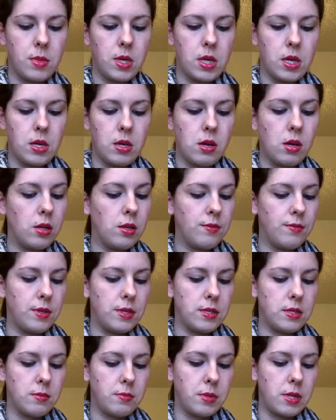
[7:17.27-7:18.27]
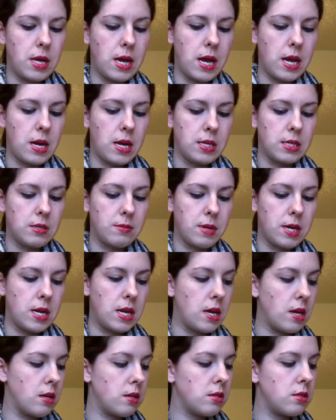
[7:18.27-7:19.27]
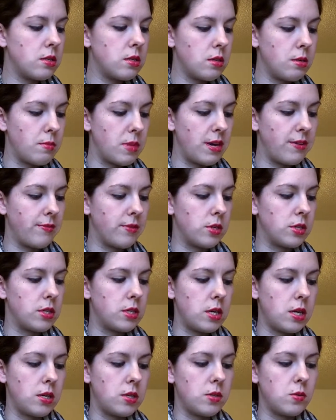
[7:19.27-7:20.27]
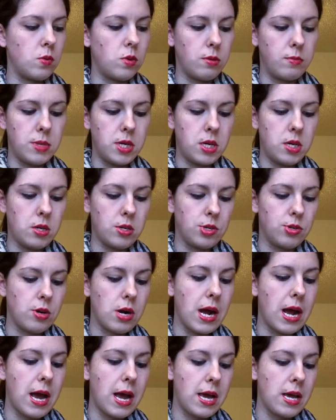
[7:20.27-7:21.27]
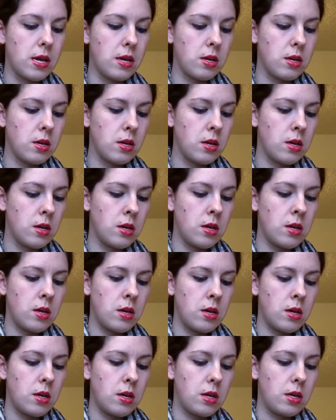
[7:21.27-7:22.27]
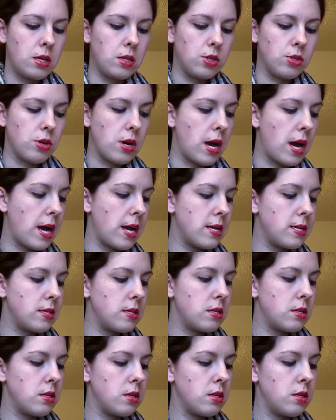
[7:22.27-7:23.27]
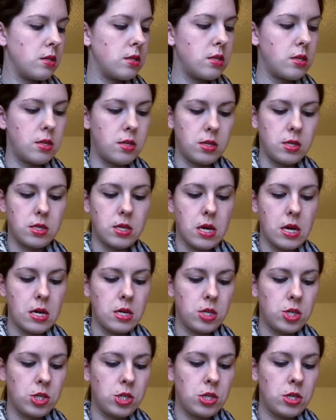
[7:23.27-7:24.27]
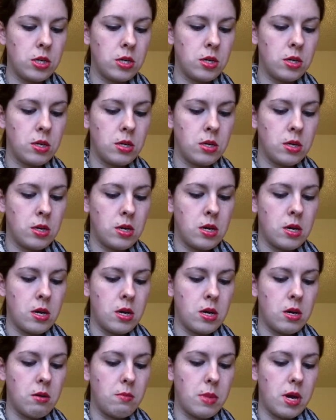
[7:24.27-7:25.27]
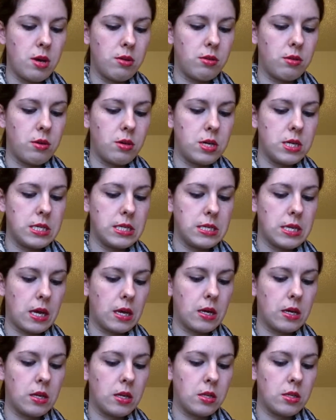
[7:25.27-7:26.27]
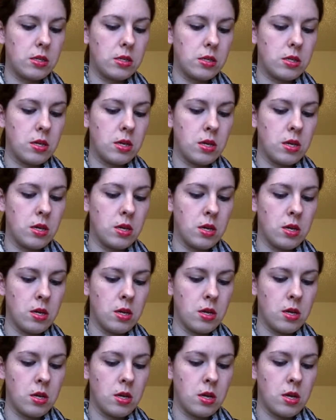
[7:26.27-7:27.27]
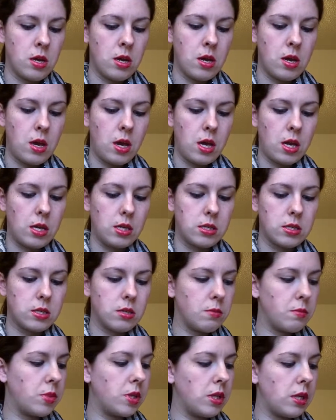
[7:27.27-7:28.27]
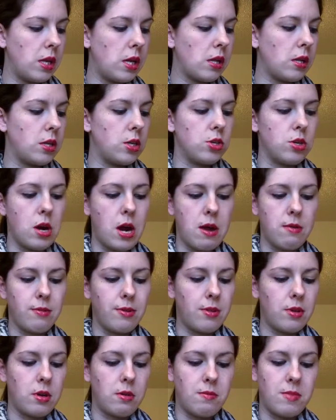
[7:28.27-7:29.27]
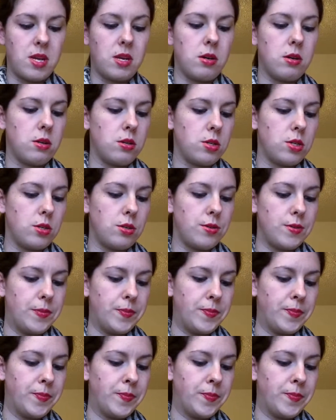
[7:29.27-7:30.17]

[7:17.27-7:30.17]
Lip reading: getting all of this applied onto my nails, my first nails will be dry. It dries to the touch about 30 seconds. And it's completely dry within a minute or two.